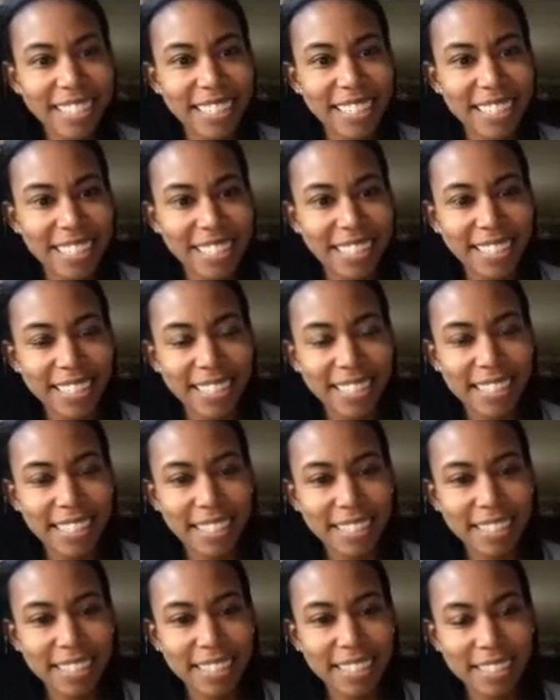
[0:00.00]

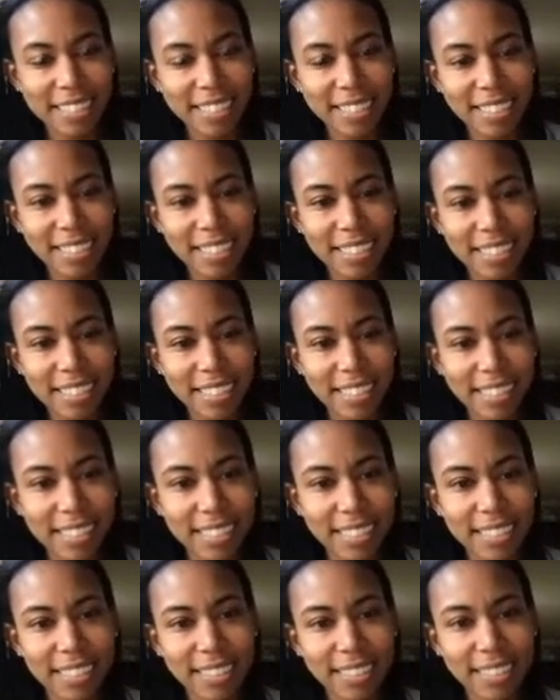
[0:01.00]

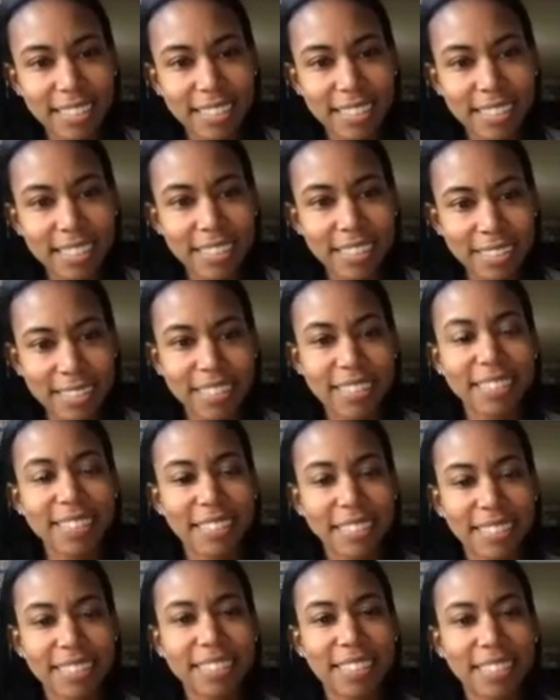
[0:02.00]

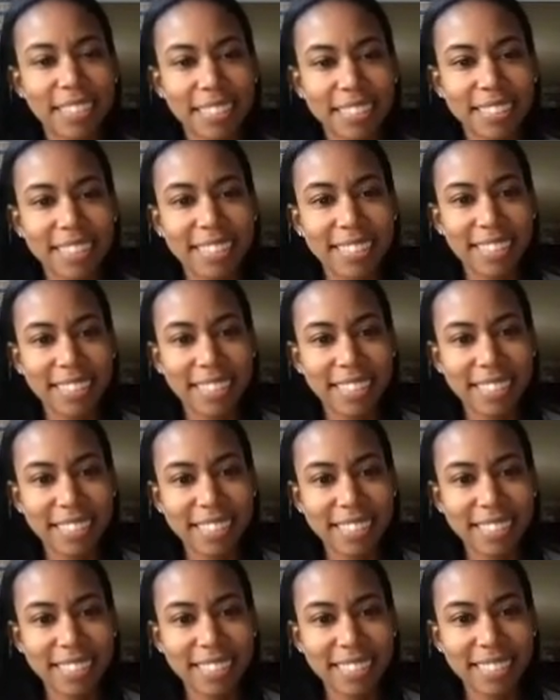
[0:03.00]

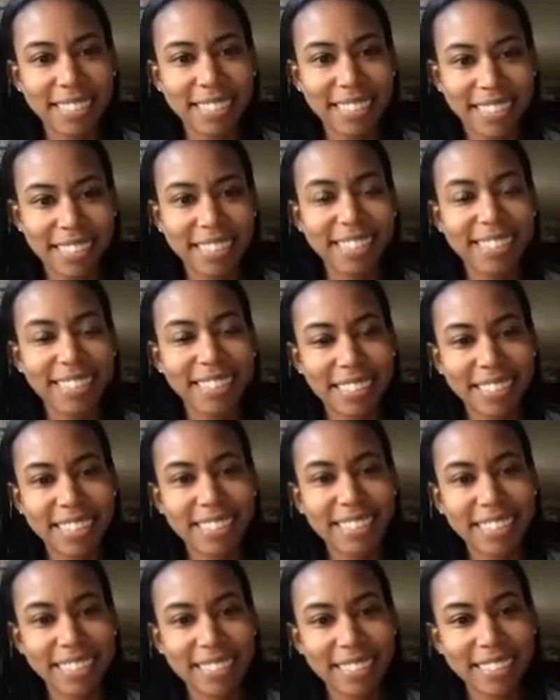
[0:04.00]

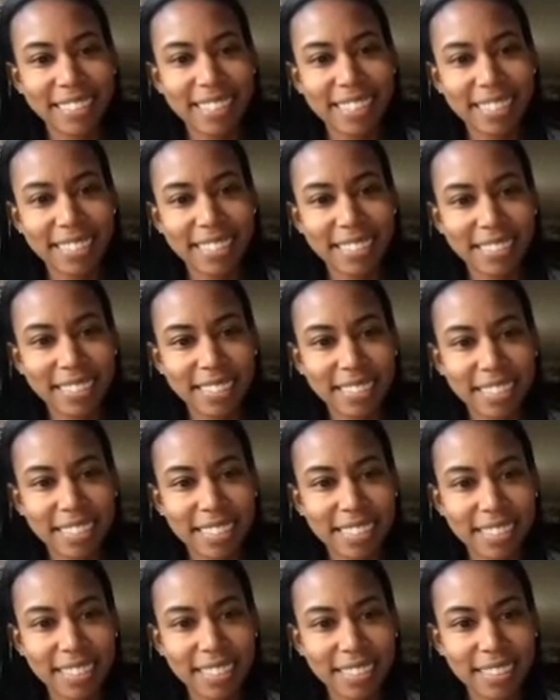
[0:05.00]

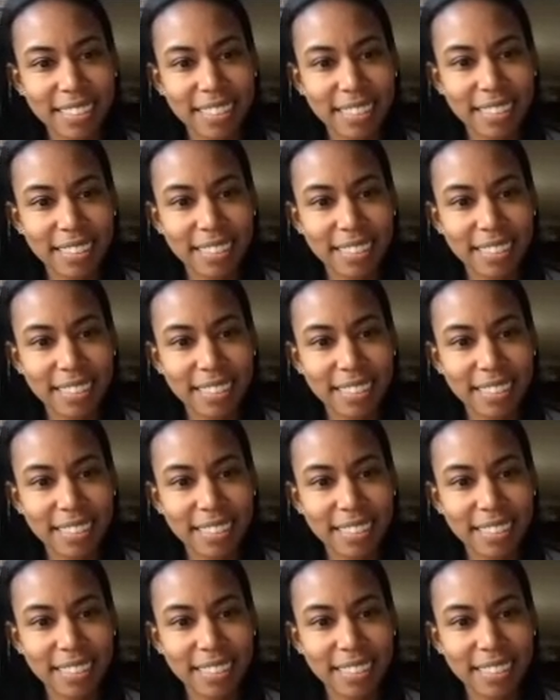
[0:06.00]
This person isn't speaking.